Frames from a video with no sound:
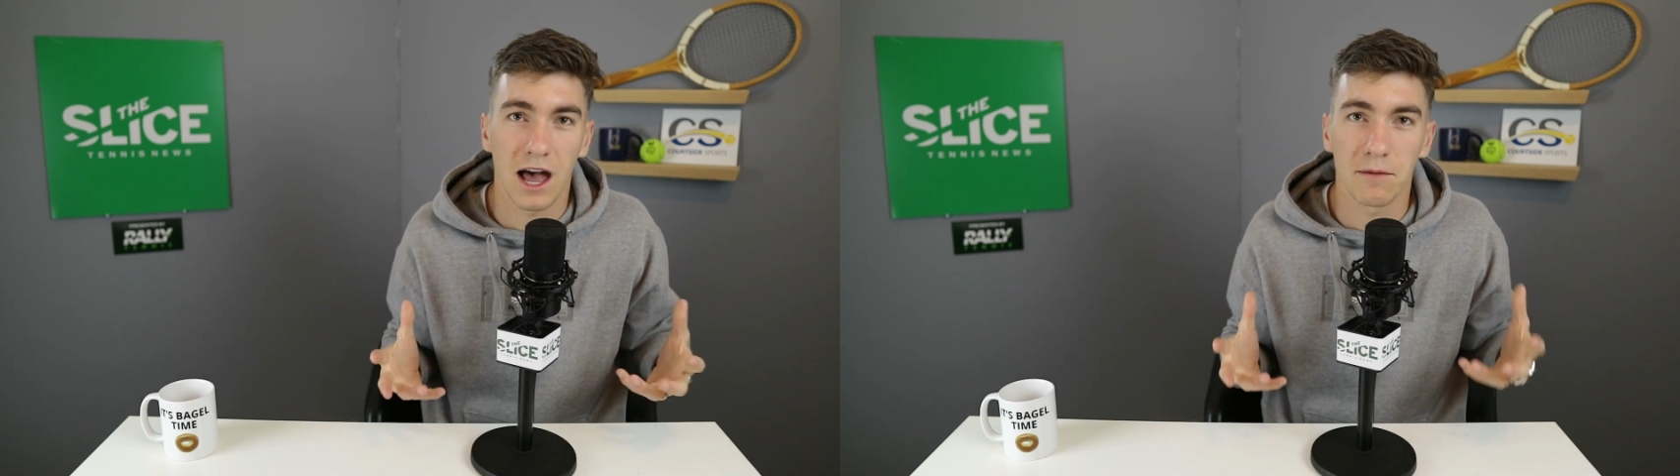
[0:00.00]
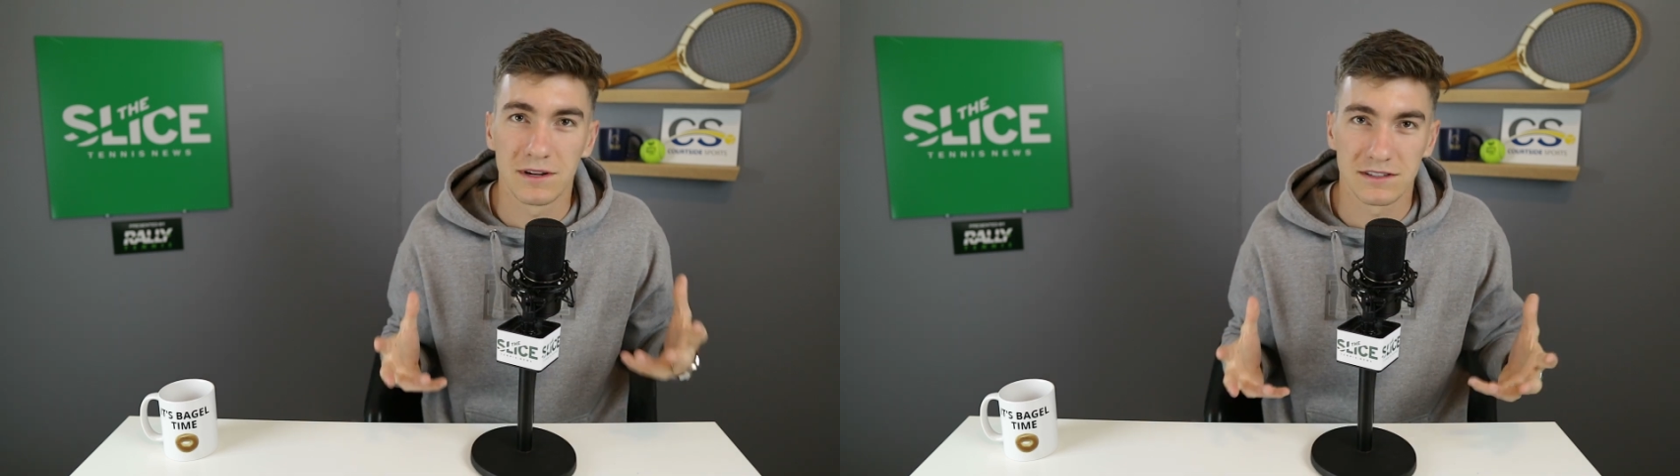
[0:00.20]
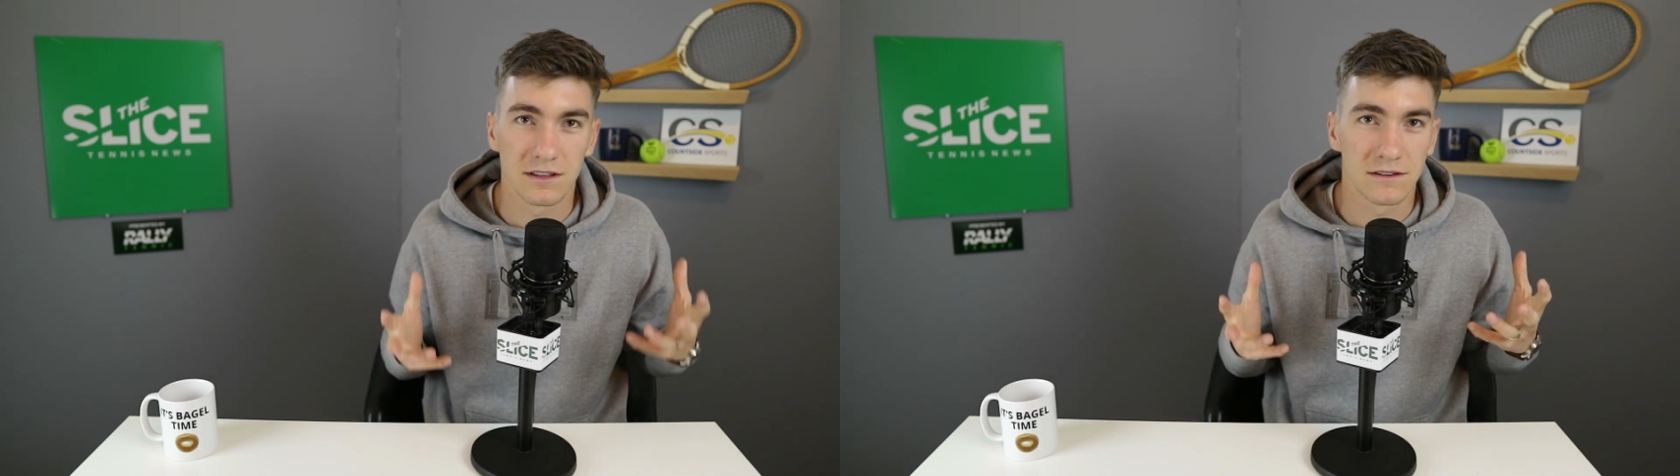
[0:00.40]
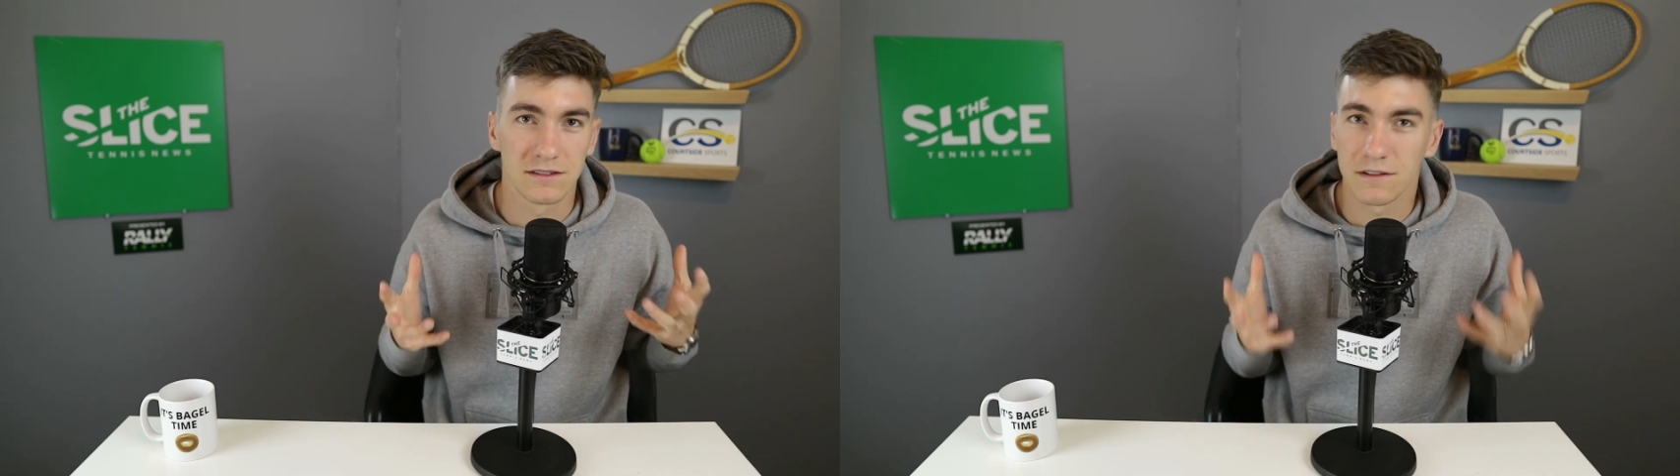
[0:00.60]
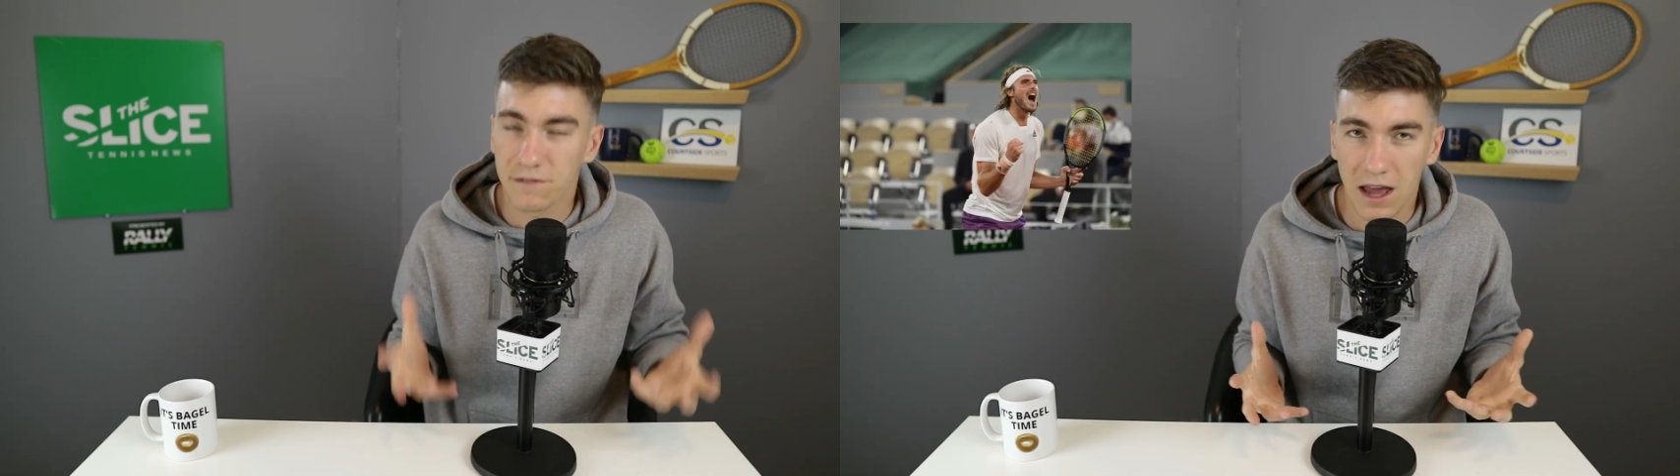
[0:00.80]
to happen is
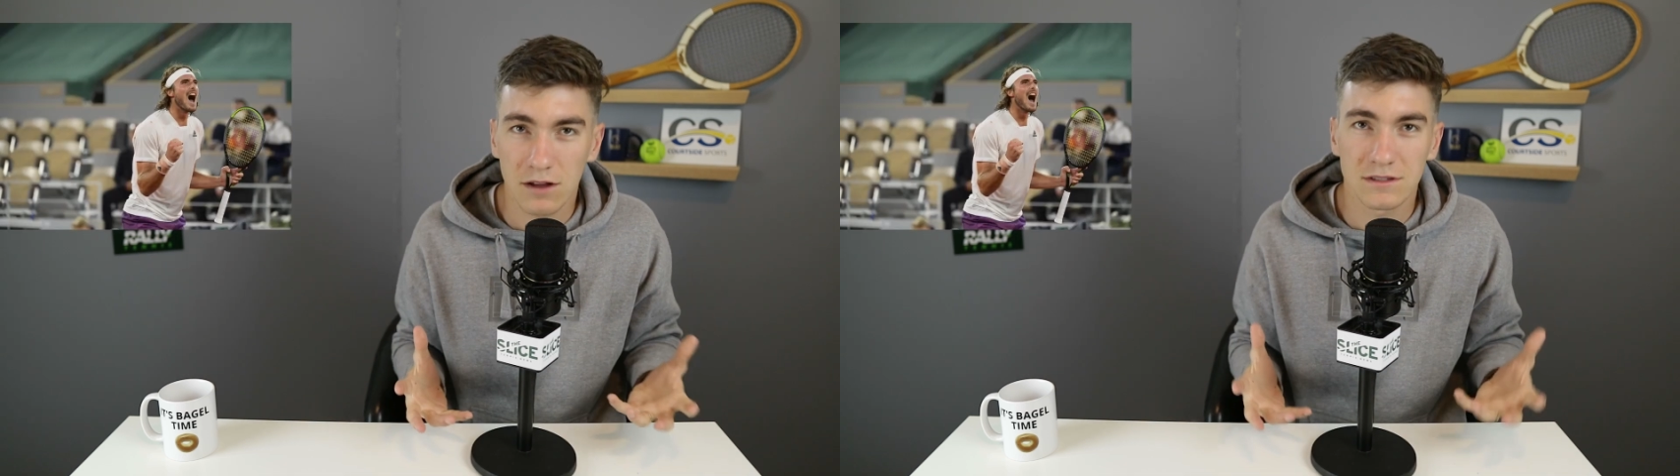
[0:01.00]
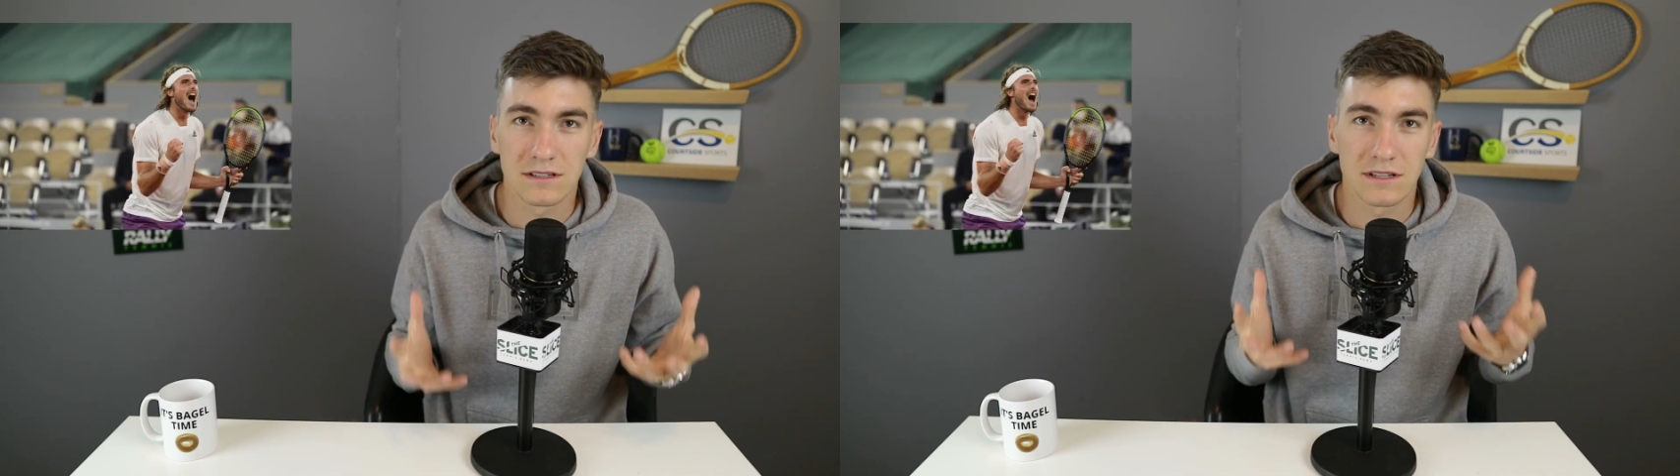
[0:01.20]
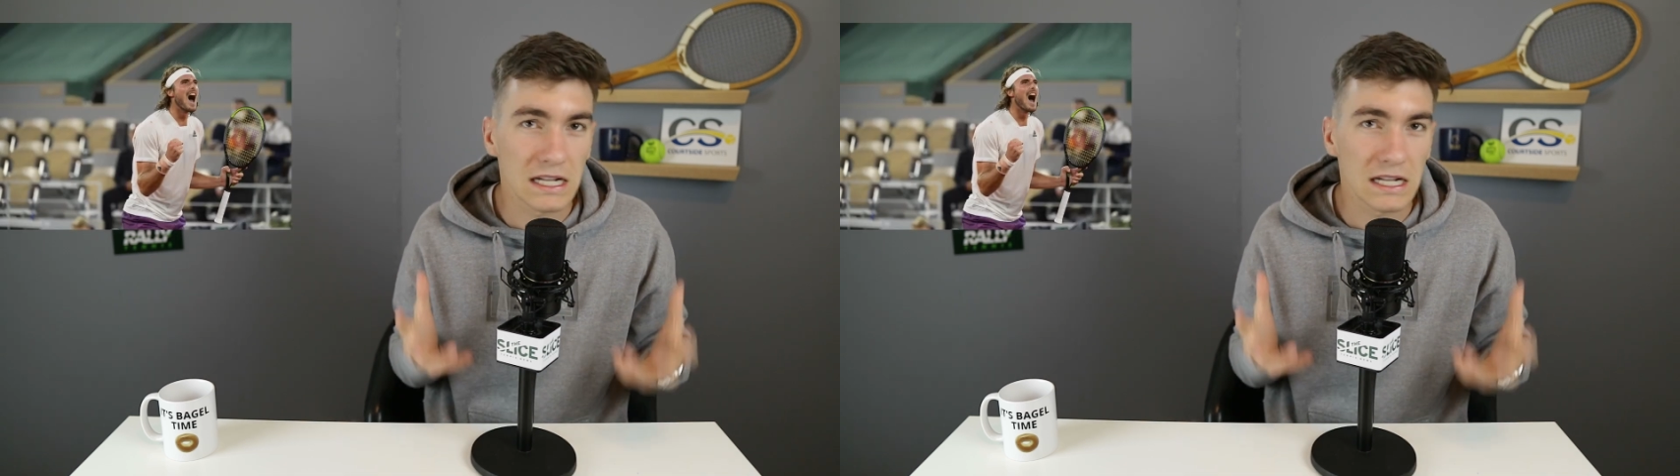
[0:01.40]
Stefanos is